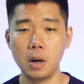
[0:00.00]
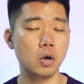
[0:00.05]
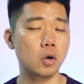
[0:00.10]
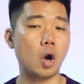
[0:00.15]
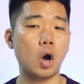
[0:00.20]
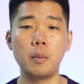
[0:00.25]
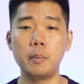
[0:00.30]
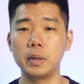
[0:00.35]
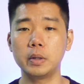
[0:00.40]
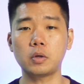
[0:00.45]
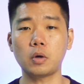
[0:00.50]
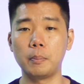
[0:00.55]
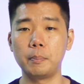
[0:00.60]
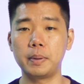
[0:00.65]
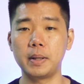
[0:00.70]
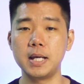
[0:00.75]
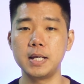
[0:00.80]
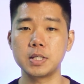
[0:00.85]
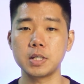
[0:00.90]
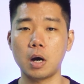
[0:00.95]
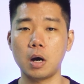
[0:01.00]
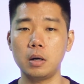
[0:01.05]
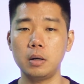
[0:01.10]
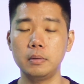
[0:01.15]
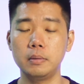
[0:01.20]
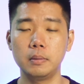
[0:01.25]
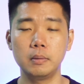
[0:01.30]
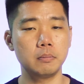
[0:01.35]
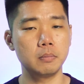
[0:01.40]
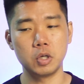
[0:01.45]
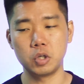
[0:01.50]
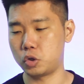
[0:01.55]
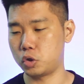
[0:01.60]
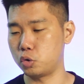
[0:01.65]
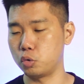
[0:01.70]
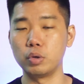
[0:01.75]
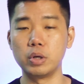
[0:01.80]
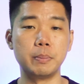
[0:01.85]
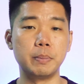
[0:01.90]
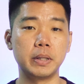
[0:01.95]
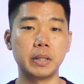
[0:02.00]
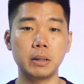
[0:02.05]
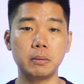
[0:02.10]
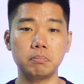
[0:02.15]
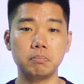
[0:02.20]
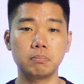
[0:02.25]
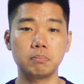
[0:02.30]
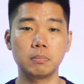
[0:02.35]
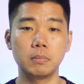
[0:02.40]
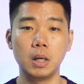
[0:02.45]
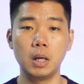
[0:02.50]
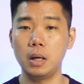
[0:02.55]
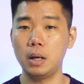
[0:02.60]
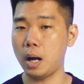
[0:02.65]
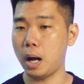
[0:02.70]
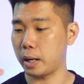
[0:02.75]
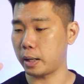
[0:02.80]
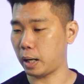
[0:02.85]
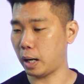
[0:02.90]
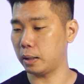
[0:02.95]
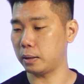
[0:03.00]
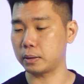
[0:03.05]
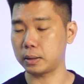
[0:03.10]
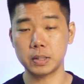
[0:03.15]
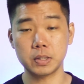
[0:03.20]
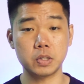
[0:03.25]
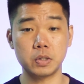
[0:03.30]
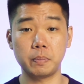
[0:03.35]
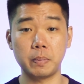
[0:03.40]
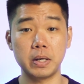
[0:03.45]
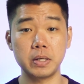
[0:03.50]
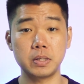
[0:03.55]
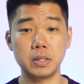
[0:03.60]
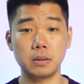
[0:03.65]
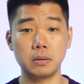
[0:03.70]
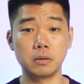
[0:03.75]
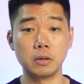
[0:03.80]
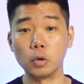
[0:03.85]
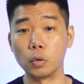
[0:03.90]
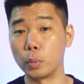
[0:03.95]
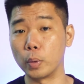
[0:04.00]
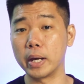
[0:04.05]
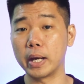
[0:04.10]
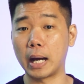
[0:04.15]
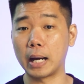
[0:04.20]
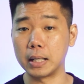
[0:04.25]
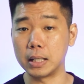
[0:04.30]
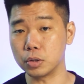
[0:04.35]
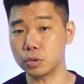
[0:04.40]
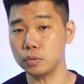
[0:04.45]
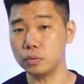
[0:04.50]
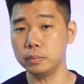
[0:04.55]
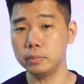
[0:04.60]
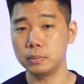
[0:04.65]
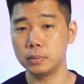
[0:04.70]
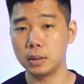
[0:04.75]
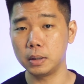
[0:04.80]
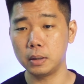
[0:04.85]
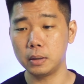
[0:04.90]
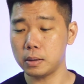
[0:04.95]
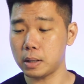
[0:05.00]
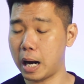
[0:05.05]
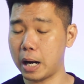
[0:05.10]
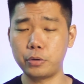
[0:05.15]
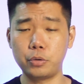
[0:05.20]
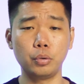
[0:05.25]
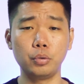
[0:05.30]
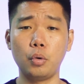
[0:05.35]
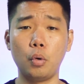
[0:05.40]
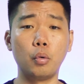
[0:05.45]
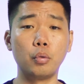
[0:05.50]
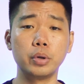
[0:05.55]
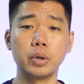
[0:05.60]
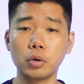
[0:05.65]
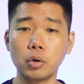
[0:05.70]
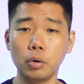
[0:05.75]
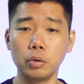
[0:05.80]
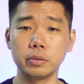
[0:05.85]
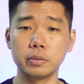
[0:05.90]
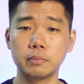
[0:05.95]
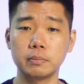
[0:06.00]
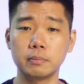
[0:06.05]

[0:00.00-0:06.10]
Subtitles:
Common complaints are, it's too limited, I can't customize it the way I need to, I don't own the code.